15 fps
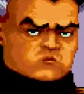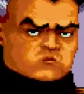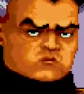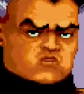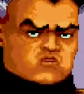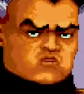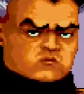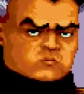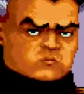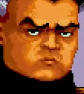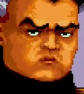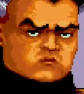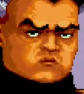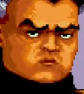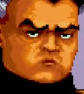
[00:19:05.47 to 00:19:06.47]
I'm
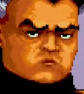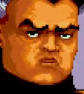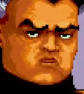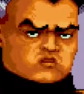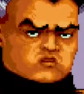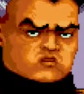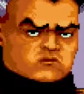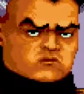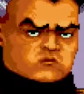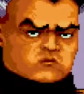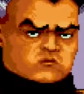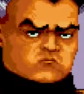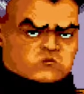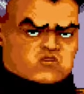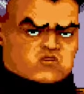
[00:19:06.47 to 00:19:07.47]
not very
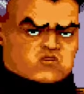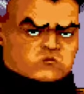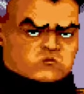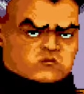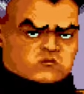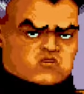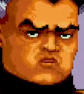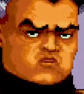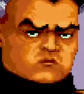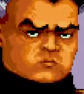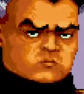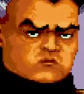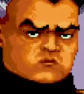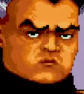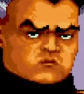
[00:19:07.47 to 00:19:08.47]
excited about having the Emperor come
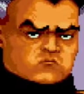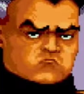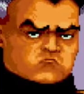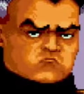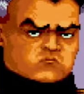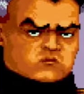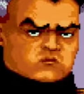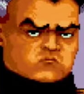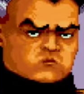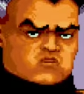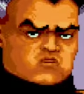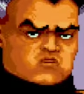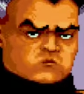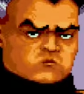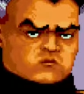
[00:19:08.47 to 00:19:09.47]
here, you know.
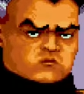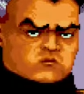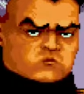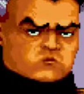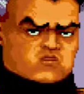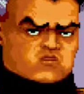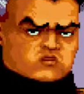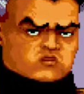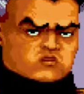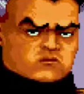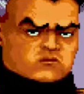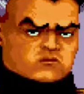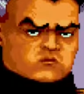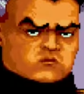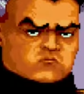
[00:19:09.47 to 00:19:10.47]
Neither am I.
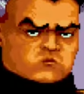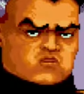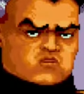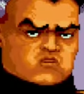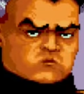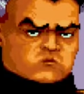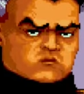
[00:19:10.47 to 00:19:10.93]
Um,